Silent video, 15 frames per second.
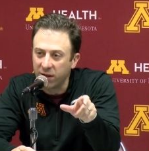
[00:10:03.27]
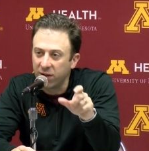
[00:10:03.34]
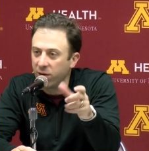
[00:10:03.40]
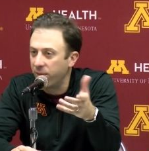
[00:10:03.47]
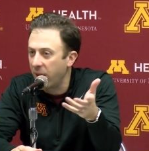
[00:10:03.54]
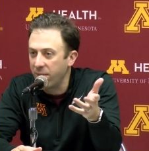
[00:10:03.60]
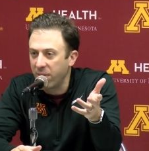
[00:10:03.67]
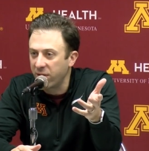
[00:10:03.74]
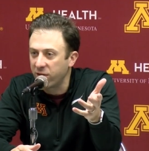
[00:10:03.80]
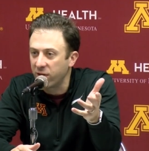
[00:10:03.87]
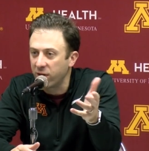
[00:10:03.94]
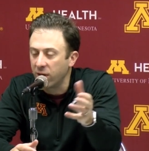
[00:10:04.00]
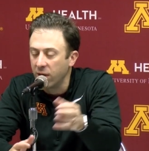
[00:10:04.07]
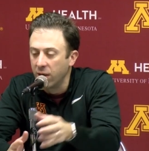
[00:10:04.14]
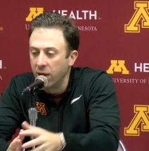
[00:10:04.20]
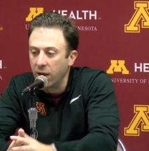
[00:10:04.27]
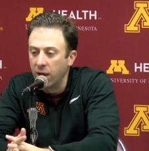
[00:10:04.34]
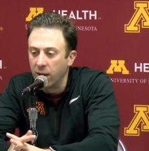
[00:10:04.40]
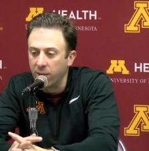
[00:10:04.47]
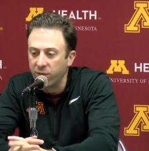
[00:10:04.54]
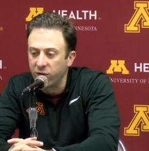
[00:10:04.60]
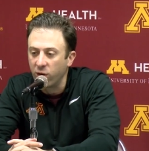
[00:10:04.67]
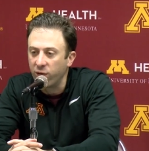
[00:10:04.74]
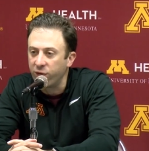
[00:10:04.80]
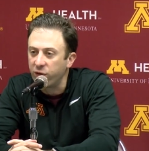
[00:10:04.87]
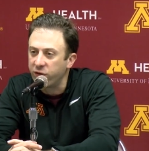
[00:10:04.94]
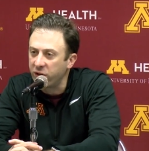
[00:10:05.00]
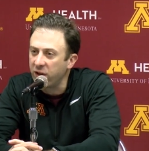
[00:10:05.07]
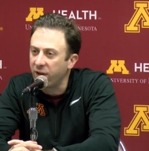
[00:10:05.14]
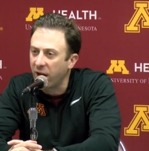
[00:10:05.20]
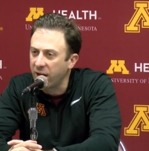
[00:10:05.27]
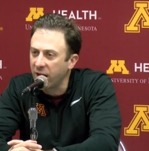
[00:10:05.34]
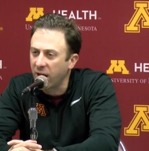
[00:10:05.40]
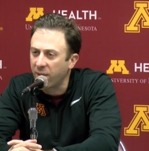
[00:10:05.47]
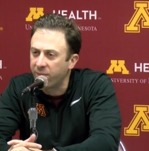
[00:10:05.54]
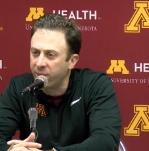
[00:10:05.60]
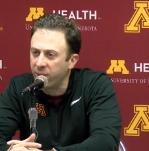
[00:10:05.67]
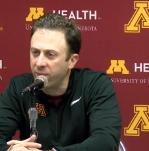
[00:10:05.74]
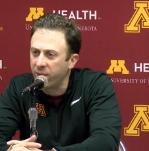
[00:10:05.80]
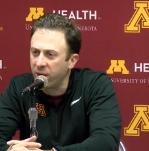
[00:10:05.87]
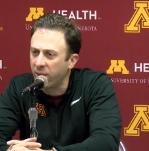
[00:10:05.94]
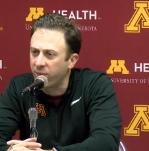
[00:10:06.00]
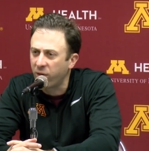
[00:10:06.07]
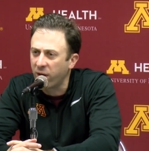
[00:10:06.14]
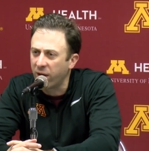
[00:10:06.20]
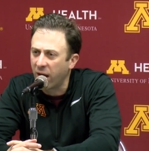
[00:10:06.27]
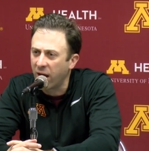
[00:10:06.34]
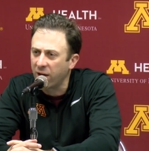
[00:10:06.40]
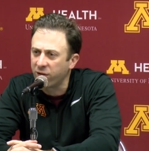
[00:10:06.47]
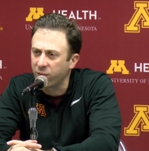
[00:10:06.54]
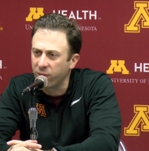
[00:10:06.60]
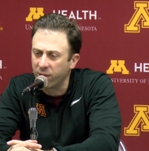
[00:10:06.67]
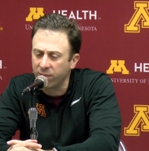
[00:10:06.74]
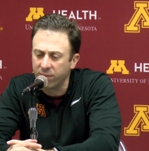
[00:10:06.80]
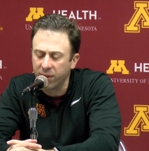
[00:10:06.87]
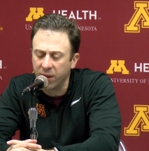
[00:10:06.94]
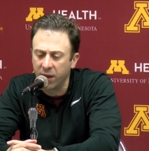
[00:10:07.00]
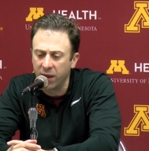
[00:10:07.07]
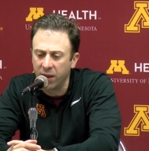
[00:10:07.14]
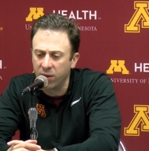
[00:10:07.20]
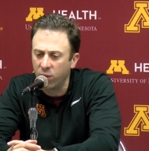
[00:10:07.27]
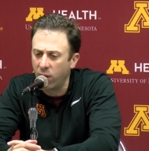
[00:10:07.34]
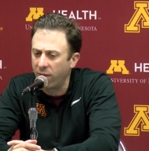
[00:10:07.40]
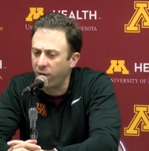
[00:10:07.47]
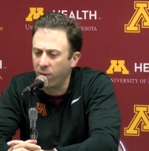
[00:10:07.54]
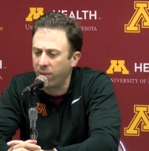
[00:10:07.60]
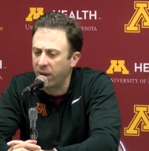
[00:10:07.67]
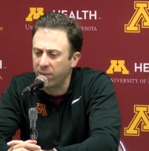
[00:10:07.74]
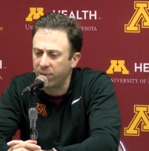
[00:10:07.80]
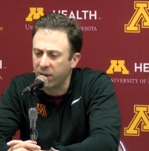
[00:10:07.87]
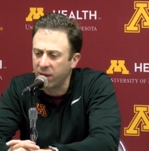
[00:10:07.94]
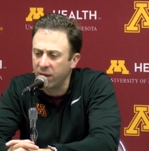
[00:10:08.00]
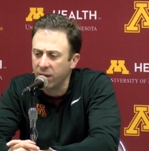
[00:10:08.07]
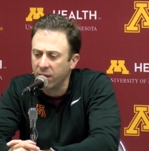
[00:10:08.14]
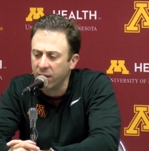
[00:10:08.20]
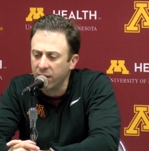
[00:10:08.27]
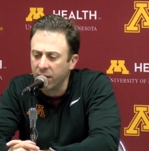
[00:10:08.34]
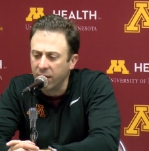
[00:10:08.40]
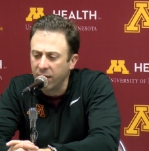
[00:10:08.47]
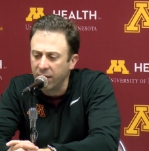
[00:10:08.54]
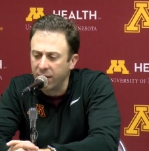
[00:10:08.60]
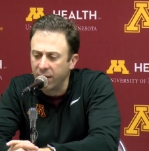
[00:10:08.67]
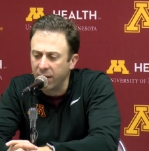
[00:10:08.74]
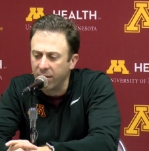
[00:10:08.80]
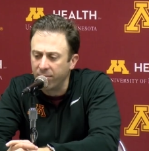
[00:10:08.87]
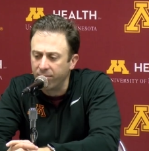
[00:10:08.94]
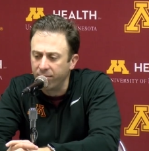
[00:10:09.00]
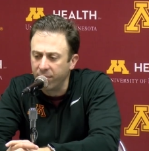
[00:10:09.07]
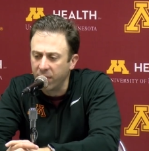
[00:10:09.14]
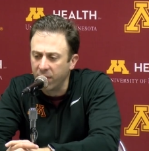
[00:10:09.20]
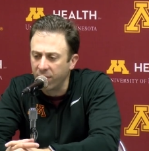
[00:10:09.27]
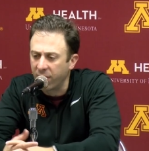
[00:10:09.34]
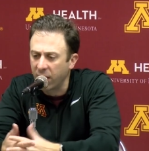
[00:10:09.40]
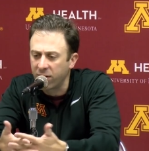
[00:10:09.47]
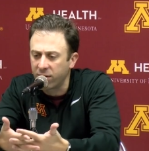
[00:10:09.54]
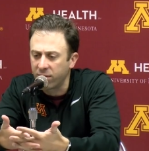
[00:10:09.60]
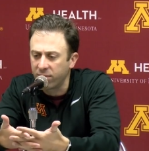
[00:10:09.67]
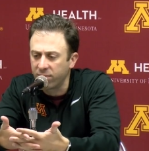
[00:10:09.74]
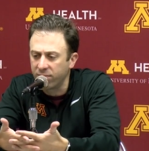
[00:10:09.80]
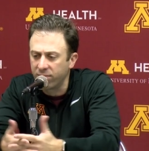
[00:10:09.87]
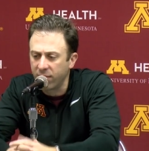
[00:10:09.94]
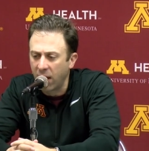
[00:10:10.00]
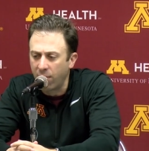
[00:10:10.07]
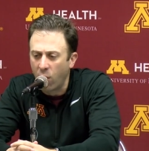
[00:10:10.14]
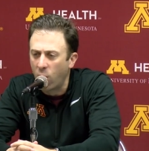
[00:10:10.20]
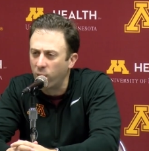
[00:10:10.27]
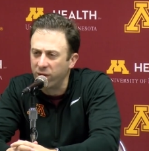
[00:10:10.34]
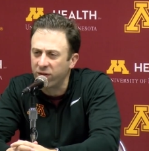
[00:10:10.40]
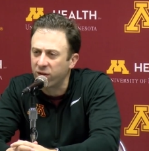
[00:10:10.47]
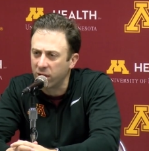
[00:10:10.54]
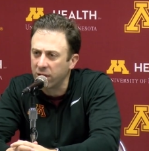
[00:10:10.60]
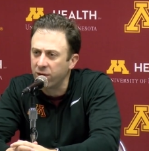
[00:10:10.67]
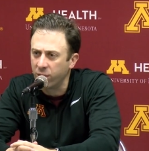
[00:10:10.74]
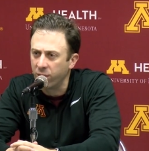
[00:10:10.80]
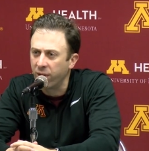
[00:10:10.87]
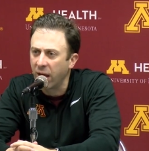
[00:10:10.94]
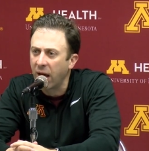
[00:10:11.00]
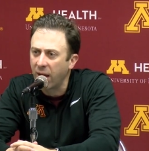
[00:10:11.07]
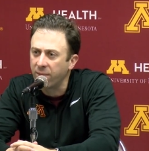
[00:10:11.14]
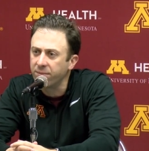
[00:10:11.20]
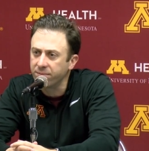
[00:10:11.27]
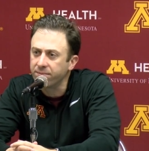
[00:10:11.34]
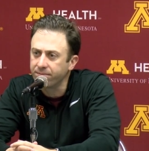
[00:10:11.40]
and you may miss it. So if you see that, yeah, be upfront and honest with them, whoever it may be. And, you know, that's, I'm always going to do that.